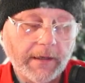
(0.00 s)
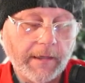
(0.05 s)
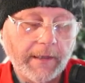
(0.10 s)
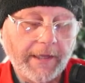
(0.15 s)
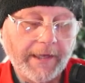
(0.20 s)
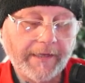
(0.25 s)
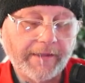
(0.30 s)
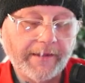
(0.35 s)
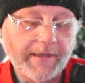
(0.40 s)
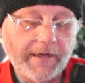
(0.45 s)

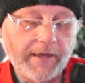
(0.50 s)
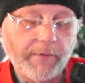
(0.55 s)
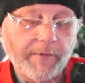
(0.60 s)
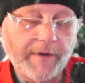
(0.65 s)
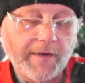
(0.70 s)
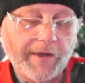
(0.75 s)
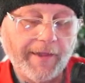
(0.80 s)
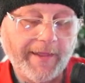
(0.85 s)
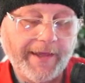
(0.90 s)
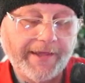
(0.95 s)
like there
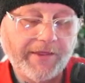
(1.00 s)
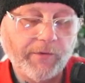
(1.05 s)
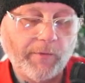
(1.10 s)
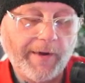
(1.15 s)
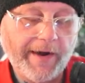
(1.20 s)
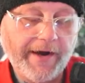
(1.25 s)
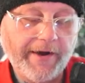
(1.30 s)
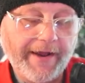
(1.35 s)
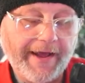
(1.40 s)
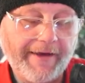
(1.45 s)
we go. I like the
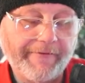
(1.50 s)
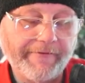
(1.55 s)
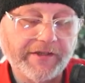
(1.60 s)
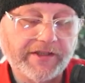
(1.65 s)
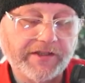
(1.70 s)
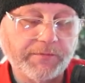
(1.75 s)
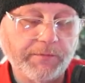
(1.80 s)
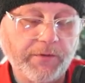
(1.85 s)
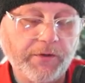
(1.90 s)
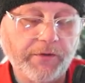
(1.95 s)
wire to have a
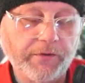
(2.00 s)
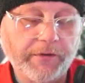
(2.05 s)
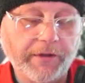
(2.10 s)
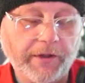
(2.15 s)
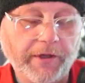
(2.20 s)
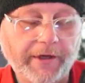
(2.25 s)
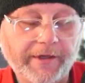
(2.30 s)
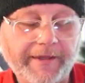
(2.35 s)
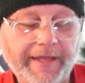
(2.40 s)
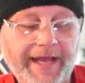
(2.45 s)
smooth
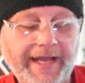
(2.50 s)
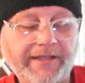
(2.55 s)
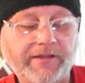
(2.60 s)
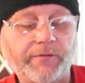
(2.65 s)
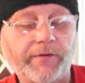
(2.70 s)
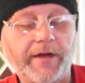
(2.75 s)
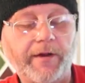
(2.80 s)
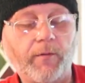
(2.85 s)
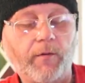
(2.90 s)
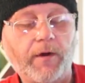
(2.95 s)
look. That's
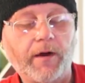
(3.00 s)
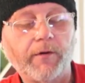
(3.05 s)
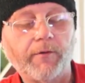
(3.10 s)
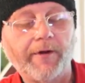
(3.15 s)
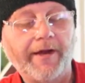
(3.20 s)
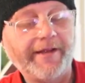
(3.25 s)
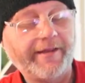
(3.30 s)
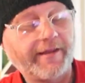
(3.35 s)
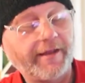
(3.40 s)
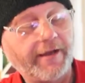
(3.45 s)
what I want
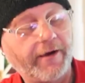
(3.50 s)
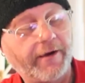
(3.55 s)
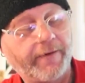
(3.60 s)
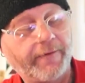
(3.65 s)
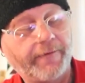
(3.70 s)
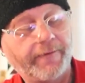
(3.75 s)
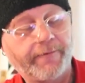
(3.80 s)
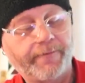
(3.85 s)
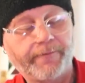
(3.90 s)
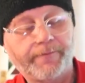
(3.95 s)
right there.
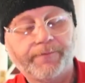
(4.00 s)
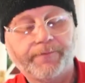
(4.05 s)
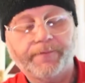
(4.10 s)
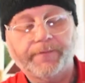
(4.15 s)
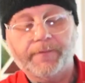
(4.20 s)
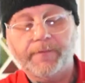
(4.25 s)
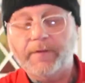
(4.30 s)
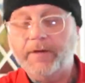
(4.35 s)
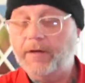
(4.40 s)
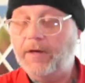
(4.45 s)

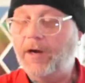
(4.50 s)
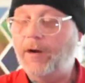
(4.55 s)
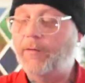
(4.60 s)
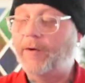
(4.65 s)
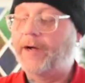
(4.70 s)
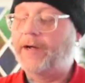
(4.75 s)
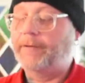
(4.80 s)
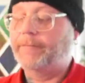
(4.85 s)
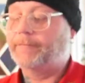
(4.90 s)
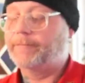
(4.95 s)
All
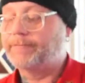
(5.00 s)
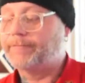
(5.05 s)
right.